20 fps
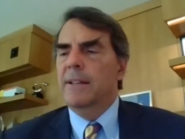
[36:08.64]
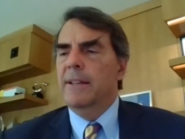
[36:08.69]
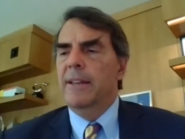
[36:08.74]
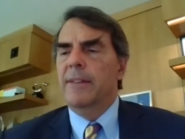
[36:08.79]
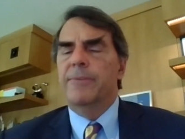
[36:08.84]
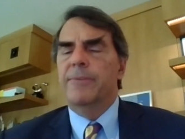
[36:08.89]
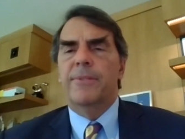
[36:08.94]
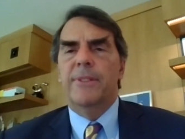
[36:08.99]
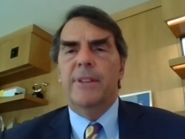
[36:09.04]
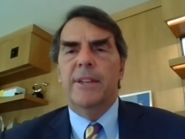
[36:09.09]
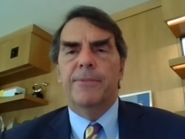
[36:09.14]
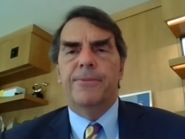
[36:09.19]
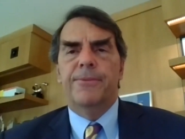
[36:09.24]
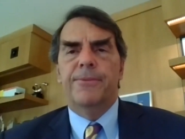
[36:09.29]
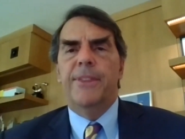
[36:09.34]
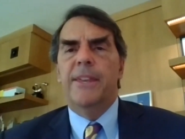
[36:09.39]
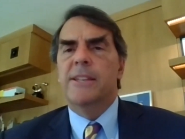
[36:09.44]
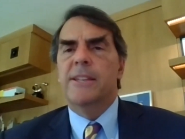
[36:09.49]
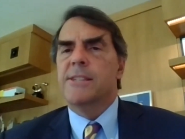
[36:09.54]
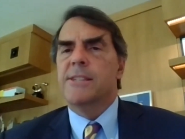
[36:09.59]
If
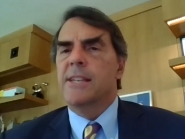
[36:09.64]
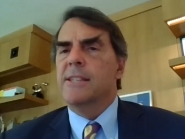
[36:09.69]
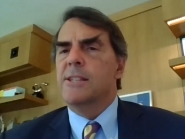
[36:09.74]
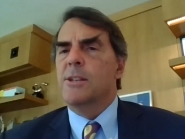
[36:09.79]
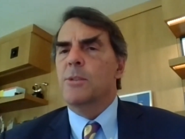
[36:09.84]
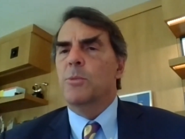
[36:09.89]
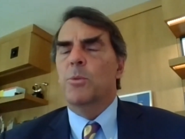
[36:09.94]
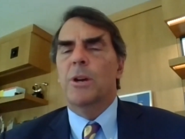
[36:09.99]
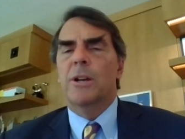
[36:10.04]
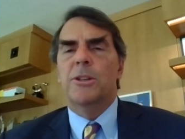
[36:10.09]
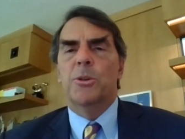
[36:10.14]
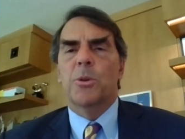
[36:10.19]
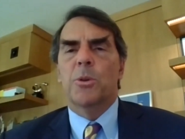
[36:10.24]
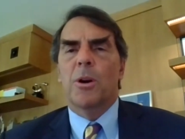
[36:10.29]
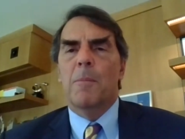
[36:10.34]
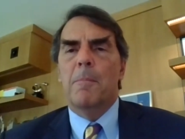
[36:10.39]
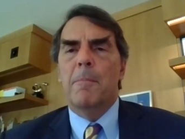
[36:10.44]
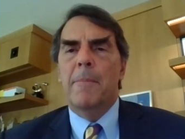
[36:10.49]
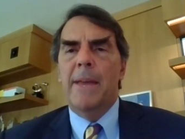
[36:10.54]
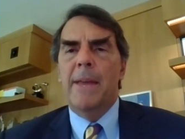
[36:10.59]
this isn't what you
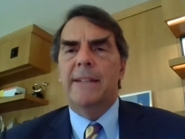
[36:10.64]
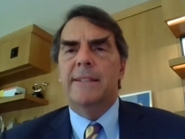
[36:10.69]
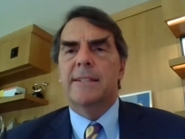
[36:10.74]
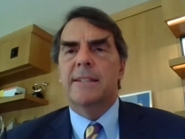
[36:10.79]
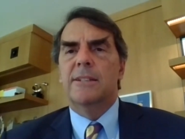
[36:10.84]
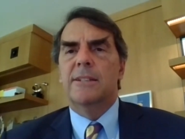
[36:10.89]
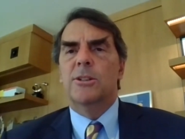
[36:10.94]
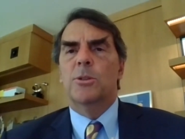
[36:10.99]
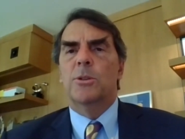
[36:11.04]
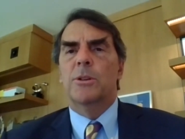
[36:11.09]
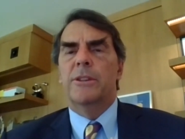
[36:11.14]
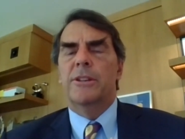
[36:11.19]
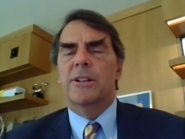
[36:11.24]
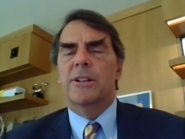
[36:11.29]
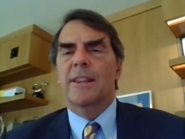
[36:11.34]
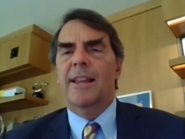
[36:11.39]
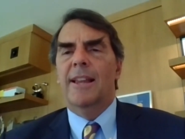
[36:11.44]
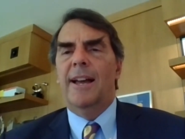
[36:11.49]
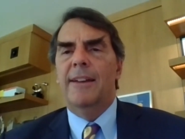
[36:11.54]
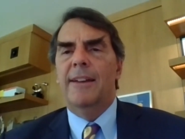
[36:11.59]
were meant to do with your
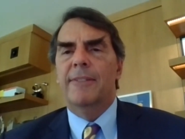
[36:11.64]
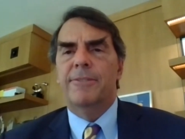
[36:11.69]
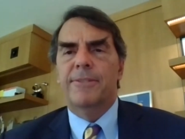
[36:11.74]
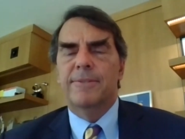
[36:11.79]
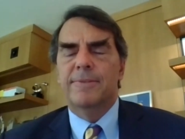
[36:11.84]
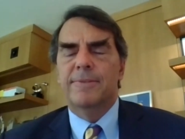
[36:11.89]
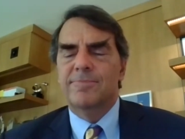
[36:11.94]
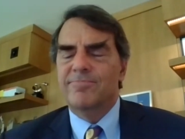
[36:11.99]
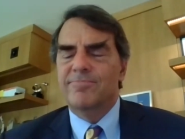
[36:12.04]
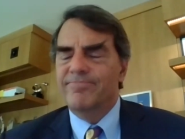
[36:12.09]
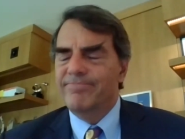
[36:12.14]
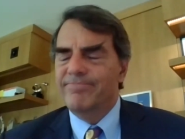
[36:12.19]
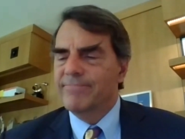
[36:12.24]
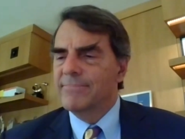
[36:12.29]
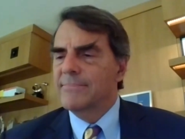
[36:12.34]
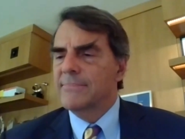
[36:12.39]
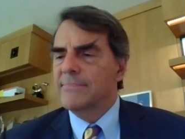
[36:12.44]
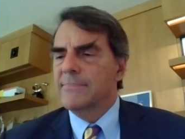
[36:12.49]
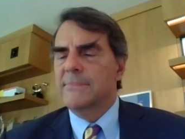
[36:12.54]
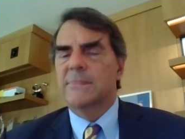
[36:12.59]
life,
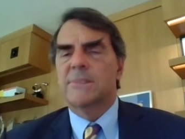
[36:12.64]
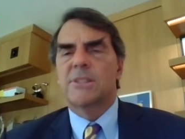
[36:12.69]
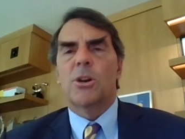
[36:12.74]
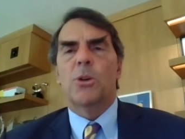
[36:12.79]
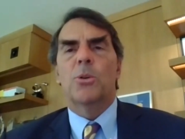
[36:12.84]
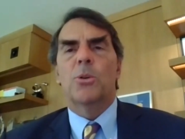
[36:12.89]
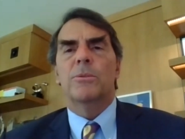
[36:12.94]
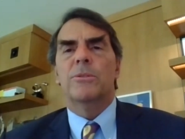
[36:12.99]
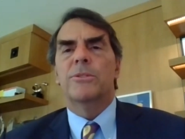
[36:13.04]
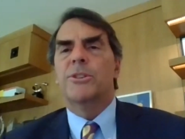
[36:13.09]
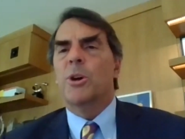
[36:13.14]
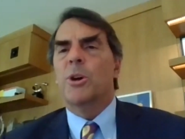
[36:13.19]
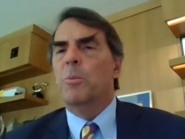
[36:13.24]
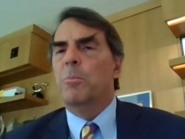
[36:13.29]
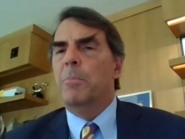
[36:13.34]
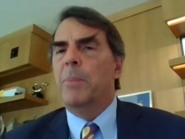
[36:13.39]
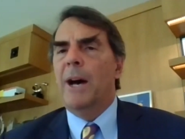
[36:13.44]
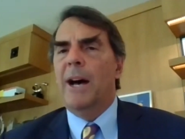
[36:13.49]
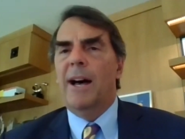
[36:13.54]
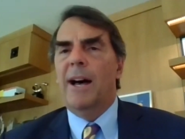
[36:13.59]

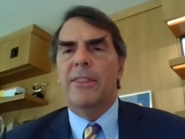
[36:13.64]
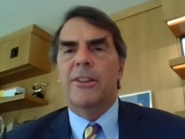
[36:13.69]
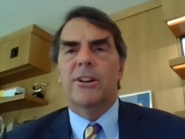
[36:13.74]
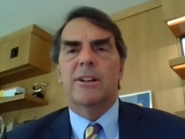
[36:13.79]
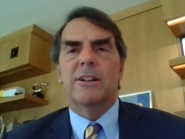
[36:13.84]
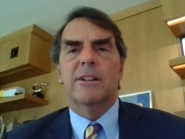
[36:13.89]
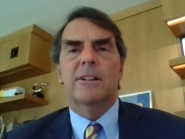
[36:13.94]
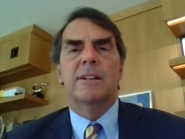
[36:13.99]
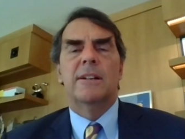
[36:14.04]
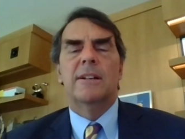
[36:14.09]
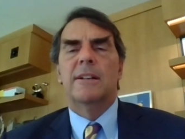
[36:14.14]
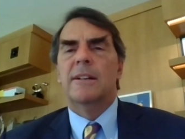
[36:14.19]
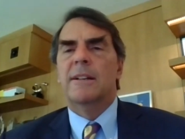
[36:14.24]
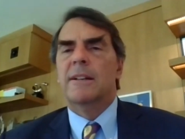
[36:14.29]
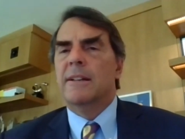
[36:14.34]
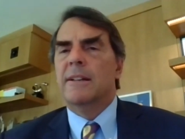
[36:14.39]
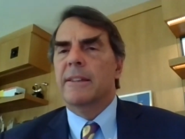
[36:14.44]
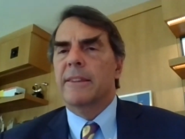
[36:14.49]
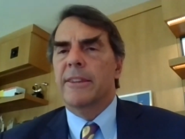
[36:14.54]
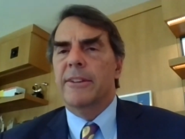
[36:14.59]
don't bother
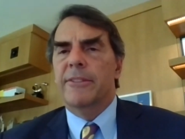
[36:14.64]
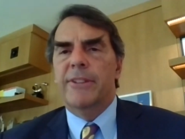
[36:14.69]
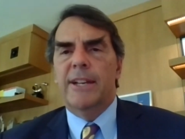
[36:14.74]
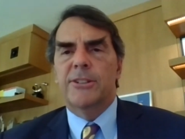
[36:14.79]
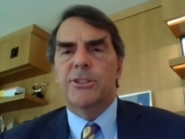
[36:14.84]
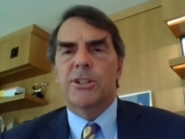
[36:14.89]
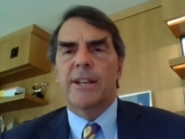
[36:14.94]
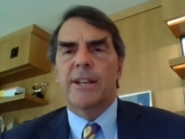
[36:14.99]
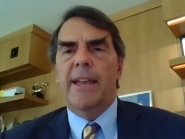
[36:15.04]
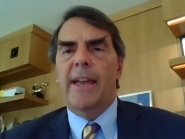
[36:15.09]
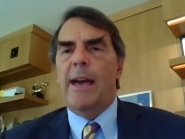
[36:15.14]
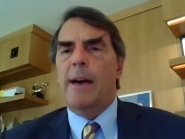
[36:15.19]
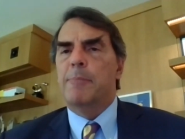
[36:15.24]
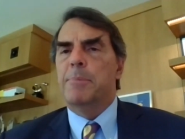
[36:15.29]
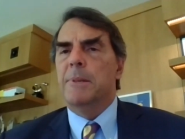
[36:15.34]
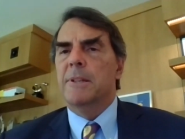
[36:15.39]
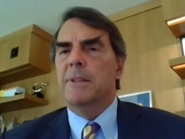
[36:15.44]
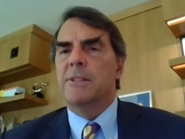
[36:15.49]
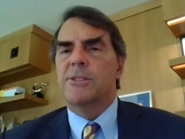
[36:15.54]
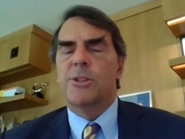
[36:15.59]
the venture
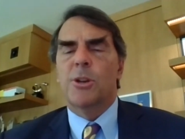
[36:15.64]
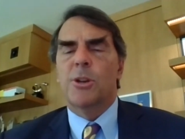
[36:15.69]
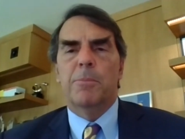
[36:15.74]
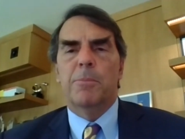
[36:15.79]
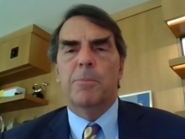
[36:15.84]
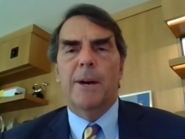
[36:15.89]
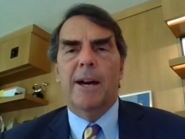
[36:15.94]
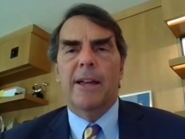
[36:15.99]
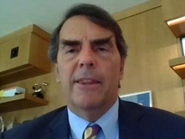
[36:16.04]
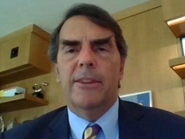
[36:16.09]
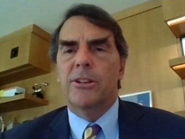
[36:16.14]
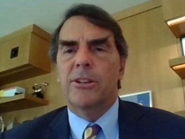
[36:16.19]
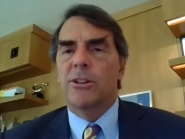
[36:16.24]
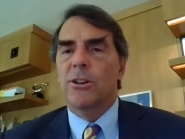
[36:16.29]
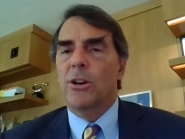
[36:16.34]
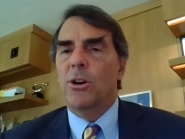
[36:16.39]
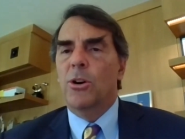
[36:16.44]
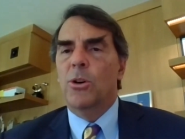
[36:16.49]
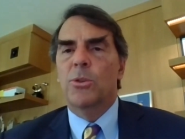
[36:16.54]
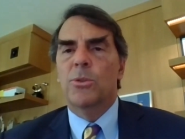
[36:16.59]
capitalists, don't bother
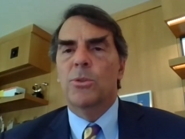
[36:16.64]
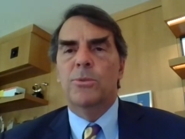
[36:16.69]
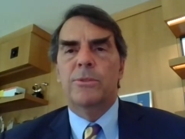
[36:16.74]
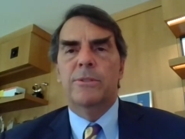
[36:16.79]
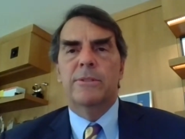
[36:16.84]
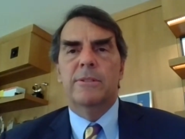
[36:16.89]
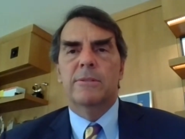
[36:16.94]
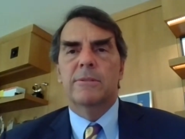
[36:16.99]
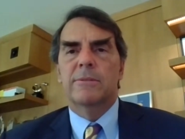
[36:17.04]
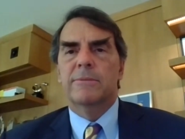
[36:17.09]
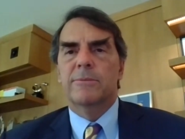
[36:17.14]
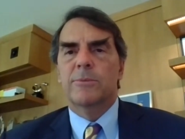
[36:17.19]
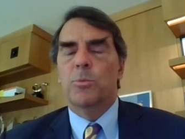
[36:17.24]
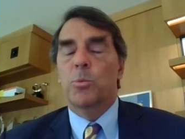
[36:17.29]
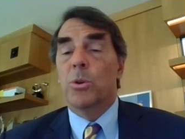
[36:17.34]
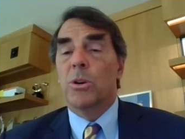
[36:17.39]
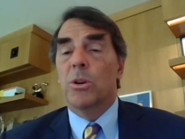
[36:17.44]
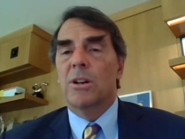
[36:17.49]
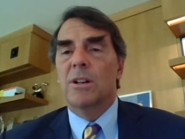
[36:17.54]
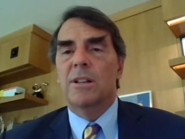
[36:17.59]
your own
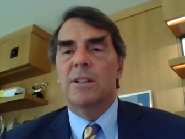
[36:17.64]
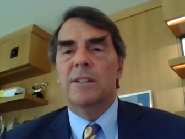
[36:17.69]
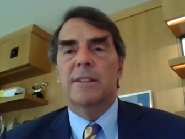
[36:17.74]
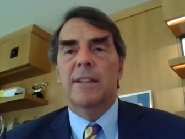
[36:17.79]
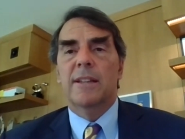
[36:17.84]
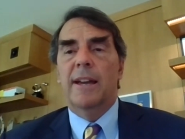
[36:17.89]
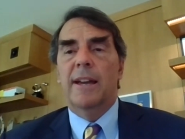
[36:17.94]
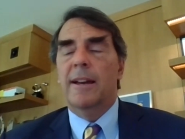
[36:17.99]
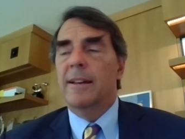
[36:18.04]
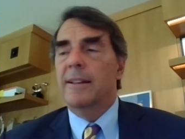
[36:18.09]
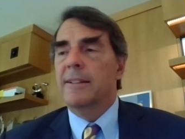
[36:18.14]
world.